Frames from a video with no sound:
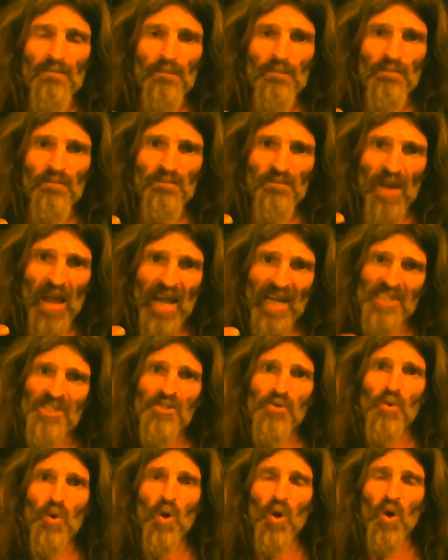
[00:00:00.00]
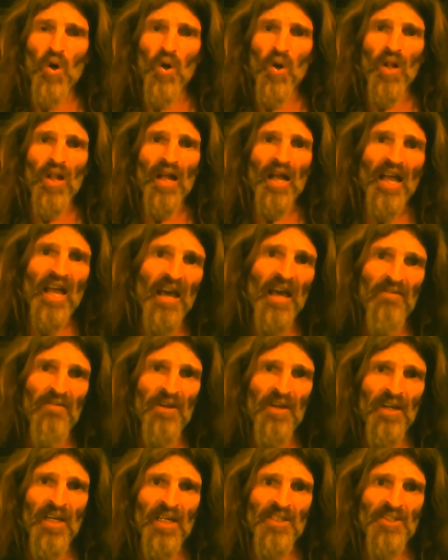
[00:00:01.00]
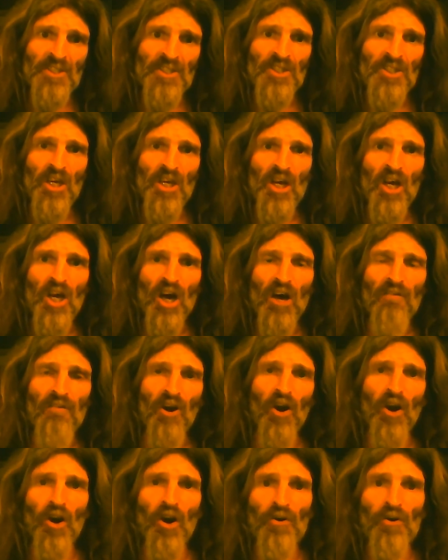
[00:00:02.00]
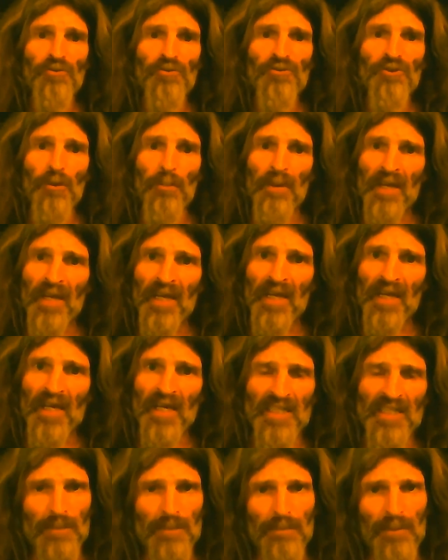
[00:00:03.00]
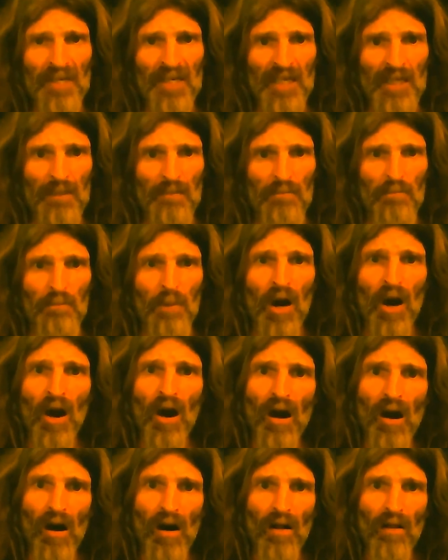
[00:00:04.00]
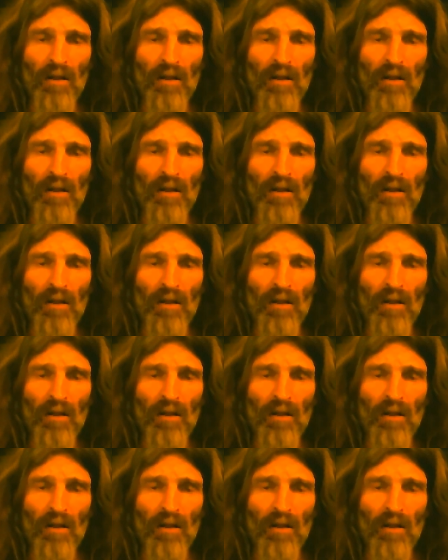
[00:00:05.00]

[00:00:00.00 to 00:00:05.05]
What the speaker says: factual evidence of Earth to be a spinning ball,